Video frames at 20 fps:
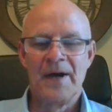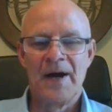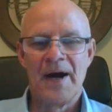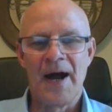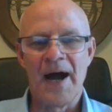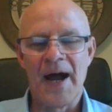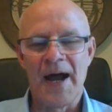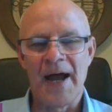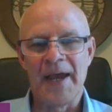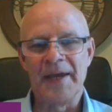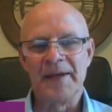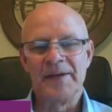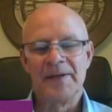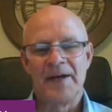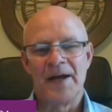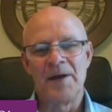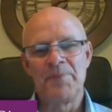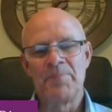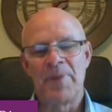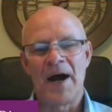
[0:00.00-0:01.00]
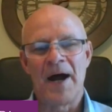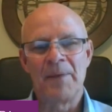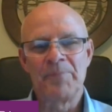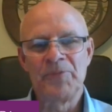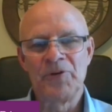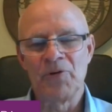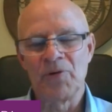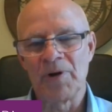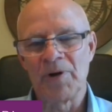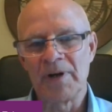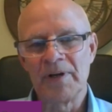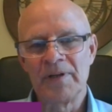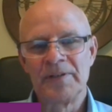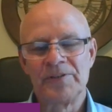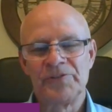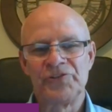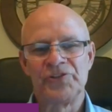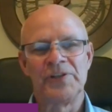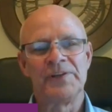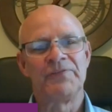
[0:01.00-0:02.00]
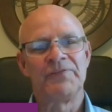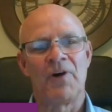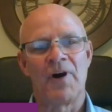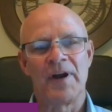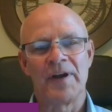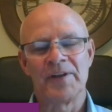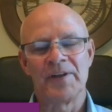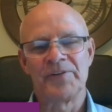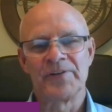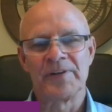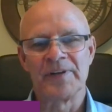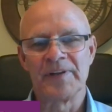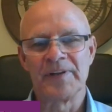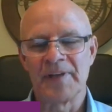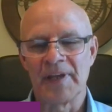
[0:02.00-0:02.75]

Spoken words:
Hi, I'm Bob Dorr, Chief Auditor at